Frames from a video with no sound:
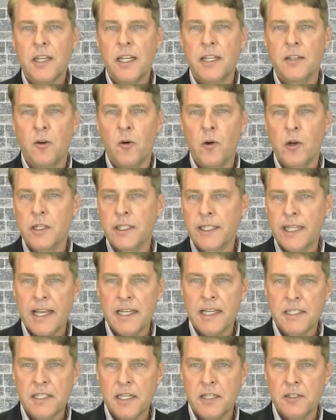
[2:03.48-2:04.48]
in the oil and
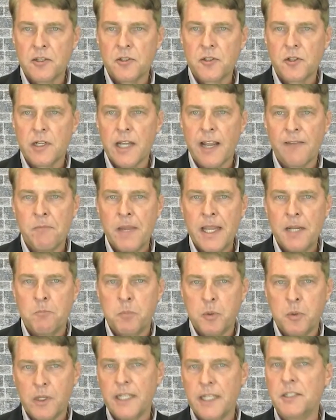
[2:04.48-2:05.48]
gas industry have made
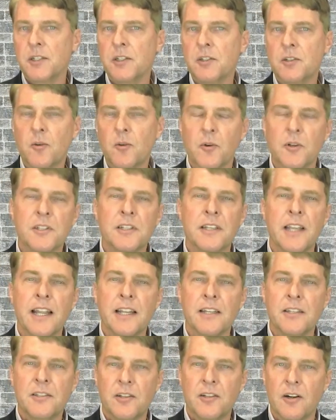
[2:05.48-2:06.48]
pledges towards
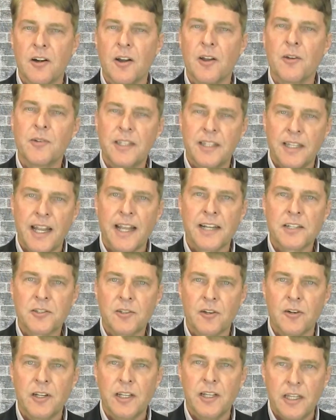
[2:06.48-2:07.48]
net zero in the next
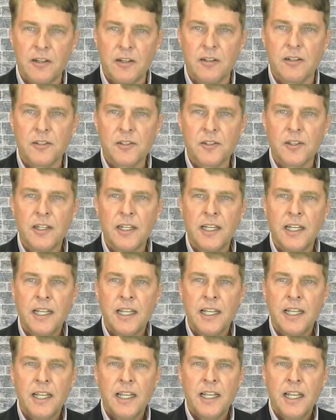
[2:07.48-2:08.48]
30 years
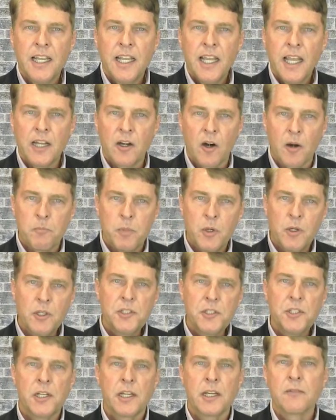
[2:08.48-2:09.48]
and are
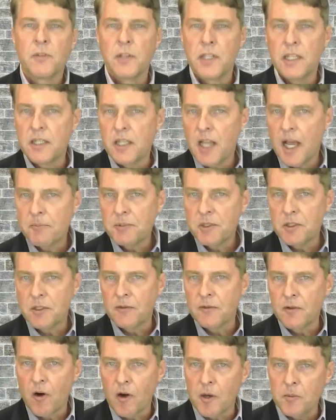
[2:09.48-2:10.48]
pushing for the adoption
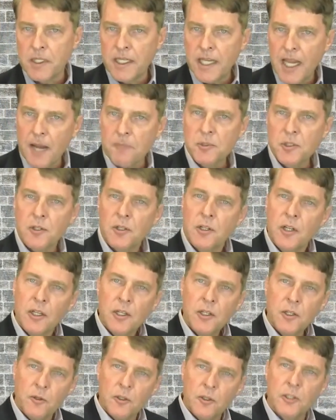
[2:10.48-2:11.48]
of carbon capture,
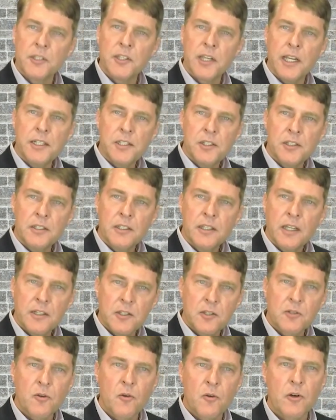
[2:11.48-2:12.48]
utilization, and
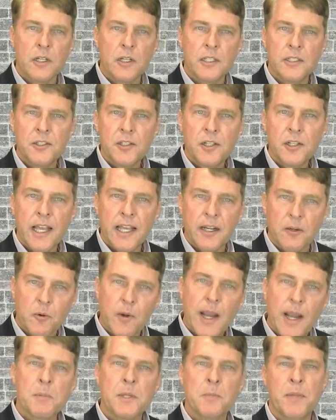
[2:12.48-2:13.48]
storage at a
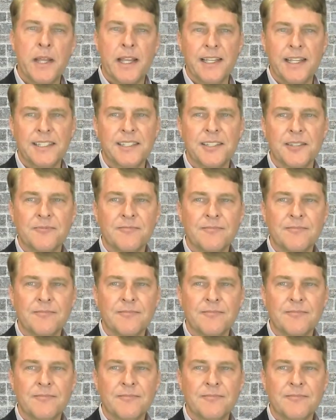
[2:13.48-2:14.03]
rapid pace.